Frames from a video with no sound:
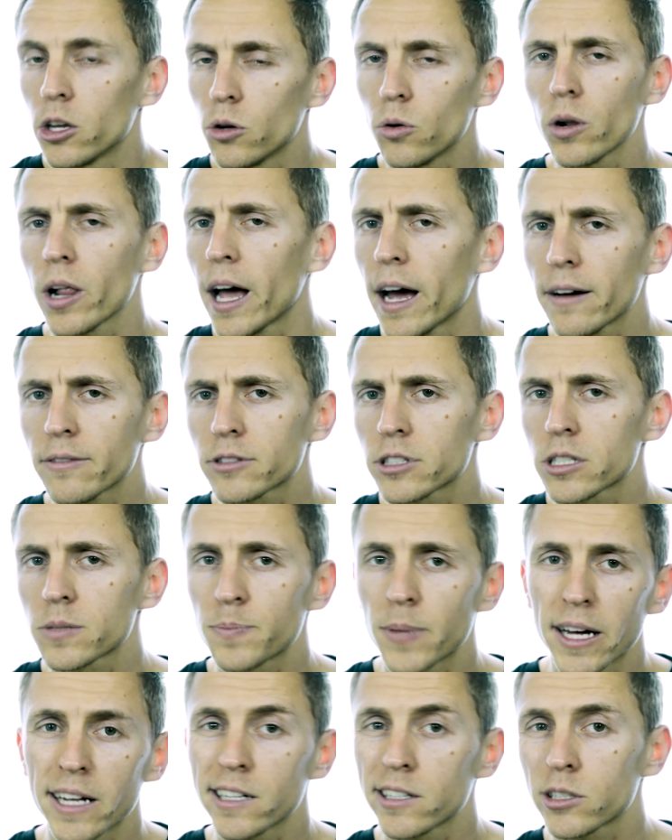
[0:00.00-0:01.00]
You will have to
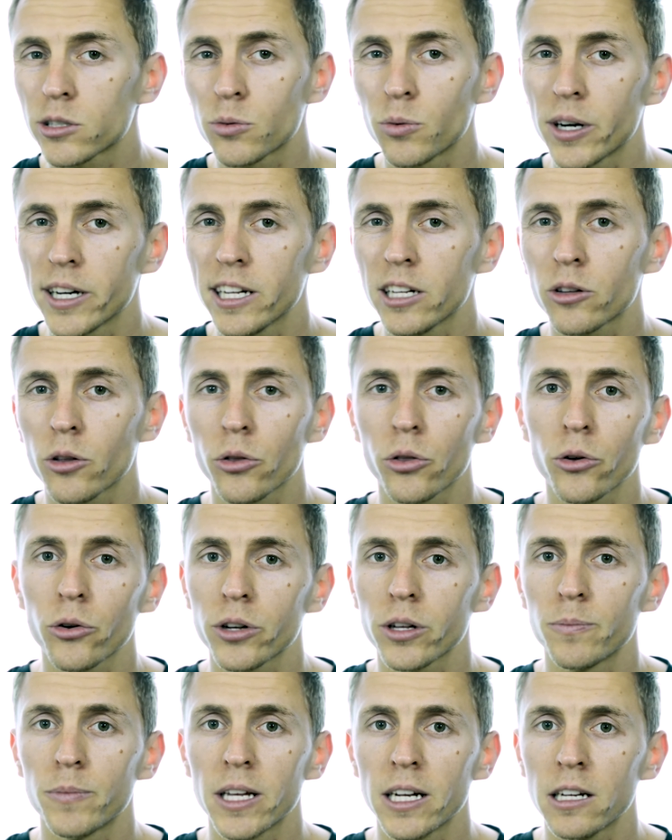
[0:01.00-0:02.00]
spend 20 to 30
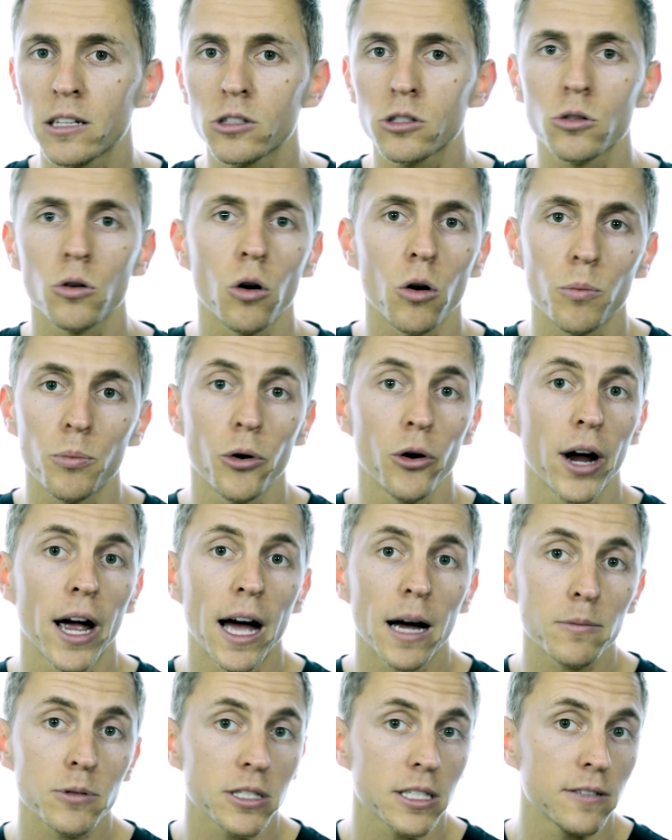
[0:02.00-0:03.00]
minutes or
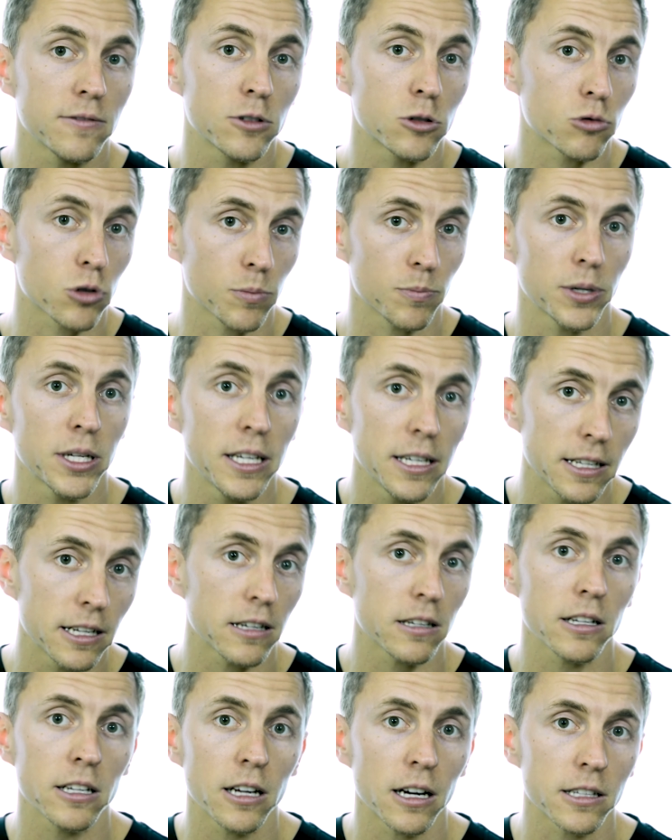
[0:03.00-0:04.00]
perhaps even
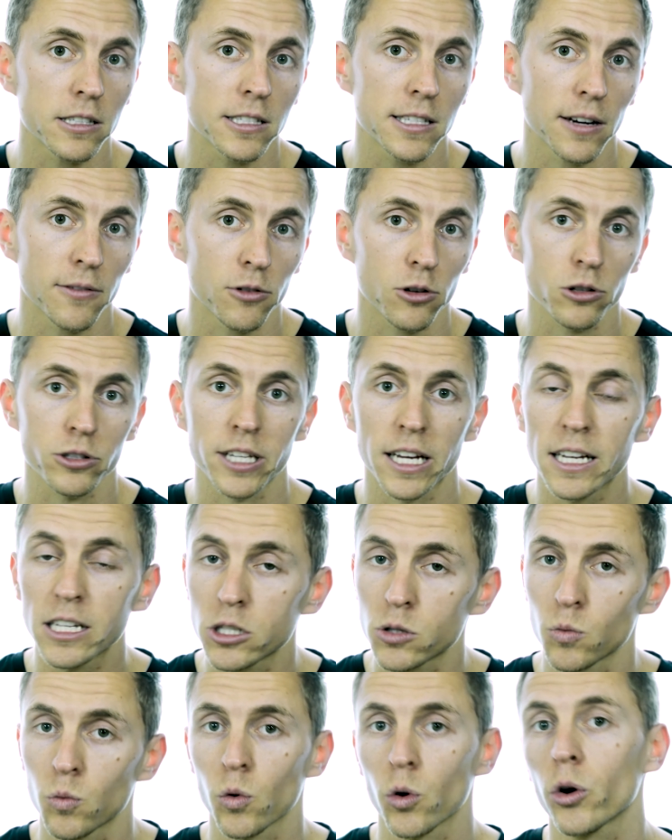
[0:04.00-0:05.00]
repeatedly on several days
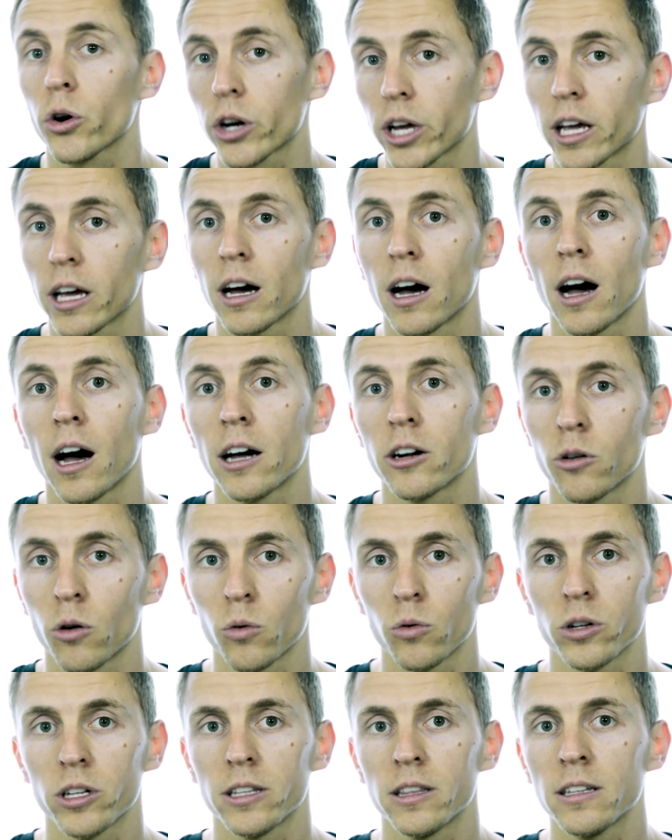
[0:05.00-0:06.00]
working on
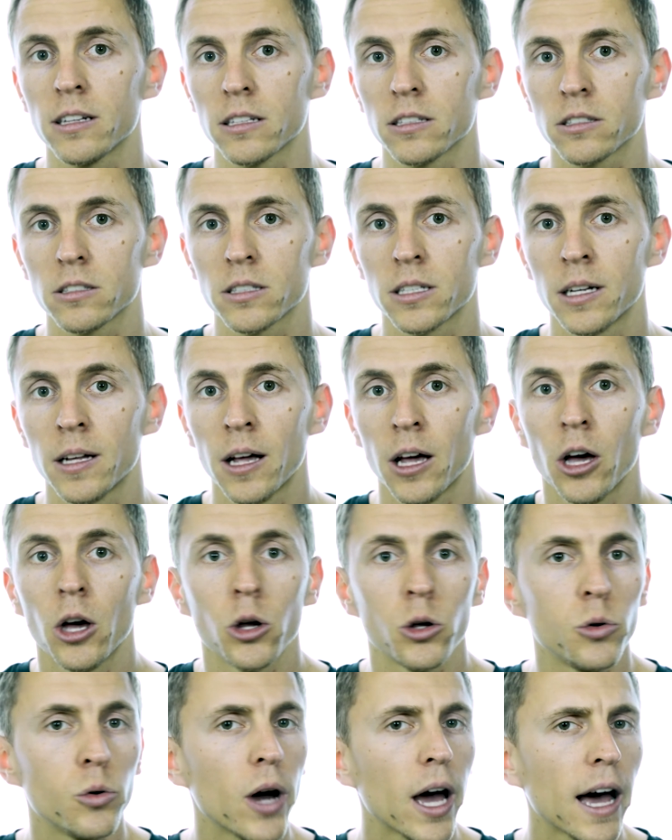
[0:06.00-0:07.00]
only this.
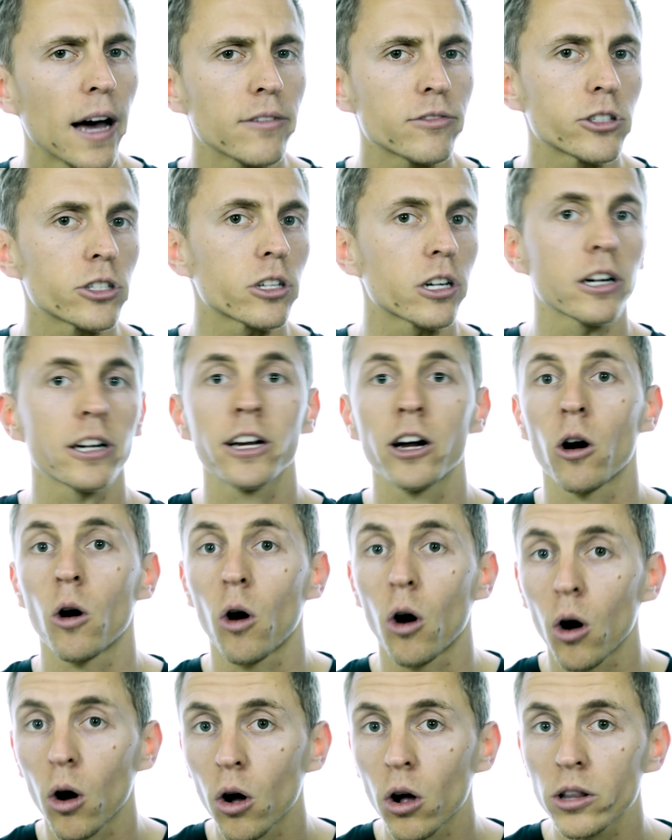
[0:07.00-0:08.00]
You have to clear
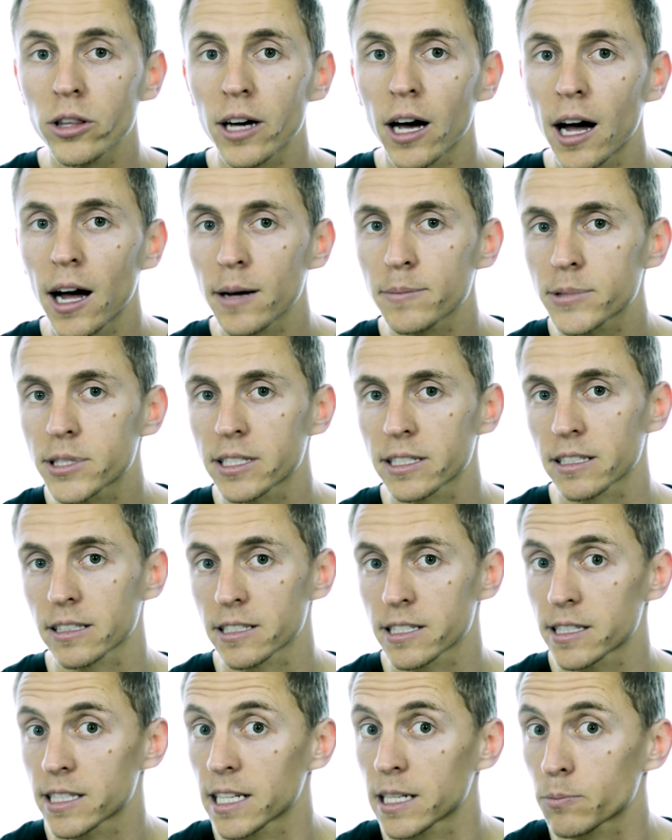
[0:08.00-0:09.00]
all the
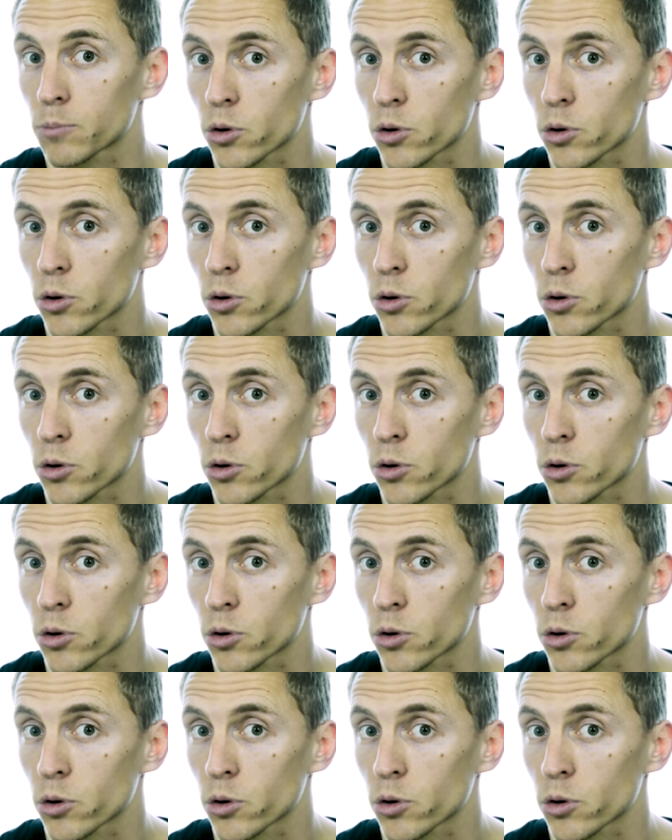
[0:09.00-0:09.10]
obstacles that